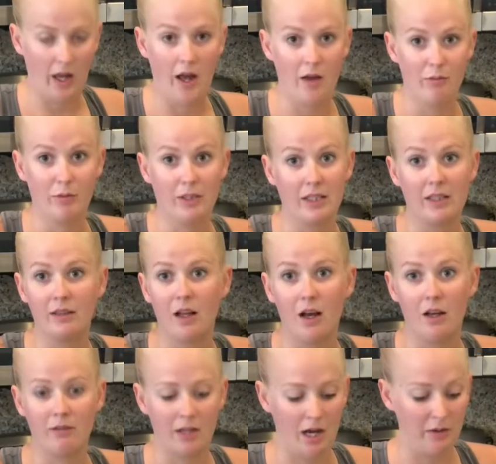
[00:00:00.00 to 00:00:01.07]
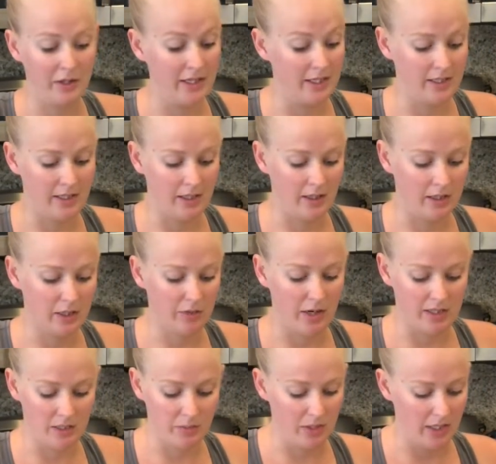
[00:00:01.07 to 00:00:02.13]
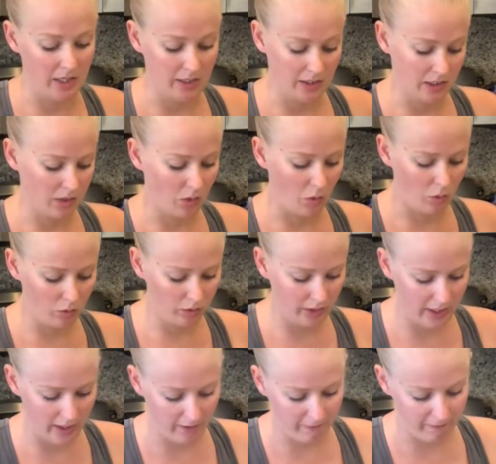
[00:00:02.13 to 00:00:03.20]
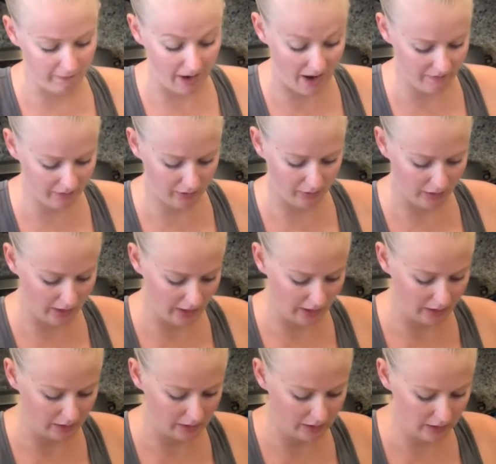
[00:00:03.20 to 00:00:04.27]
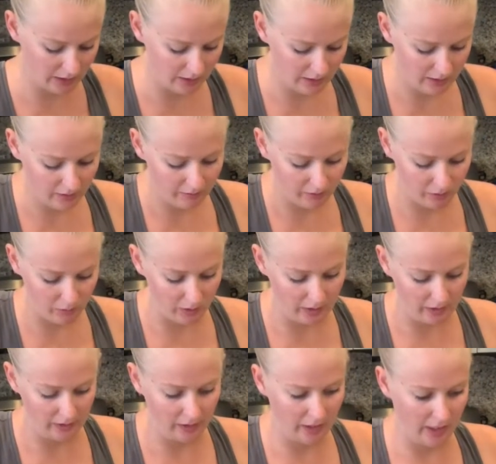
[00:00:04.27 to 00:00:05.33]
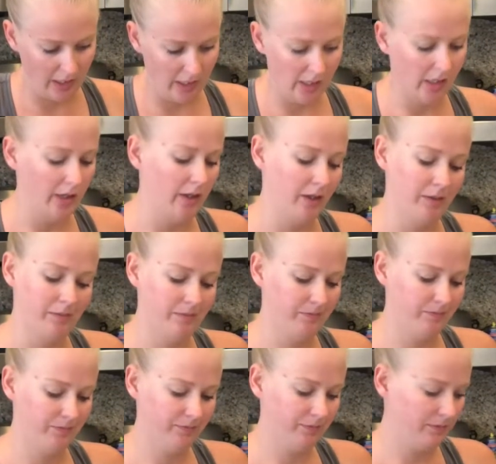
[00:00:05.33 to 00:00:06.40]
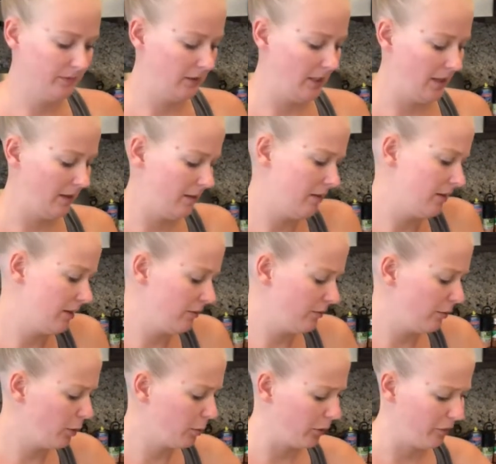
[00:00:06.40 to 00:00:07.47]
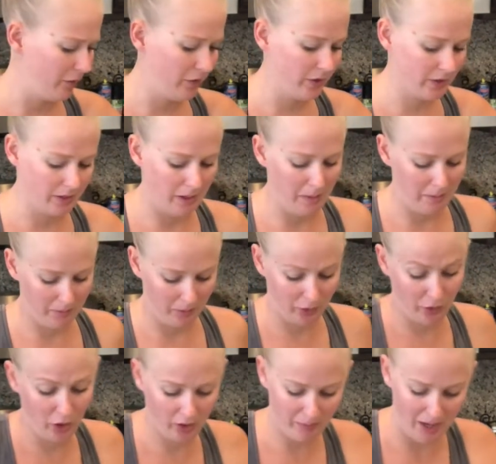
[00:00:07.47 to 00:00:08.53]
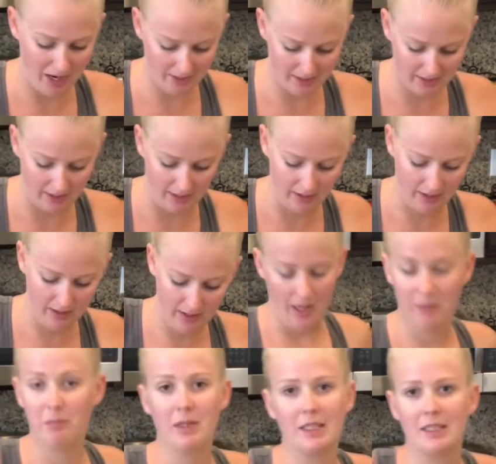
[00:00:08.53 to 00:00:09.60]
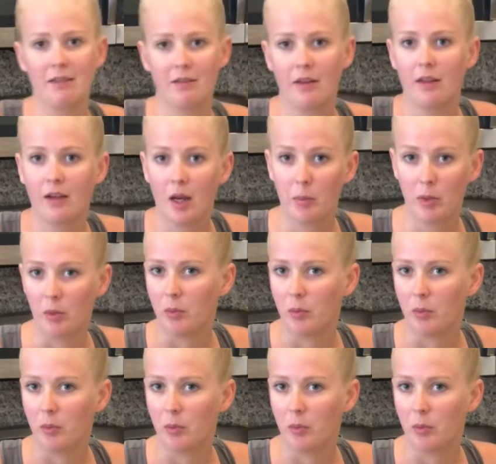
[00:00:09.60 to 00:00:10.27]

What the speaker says: I really love how easy this recipe is. It's only 5 ingredients for one, and like foolproof. You just cook pasta and mix everything up in a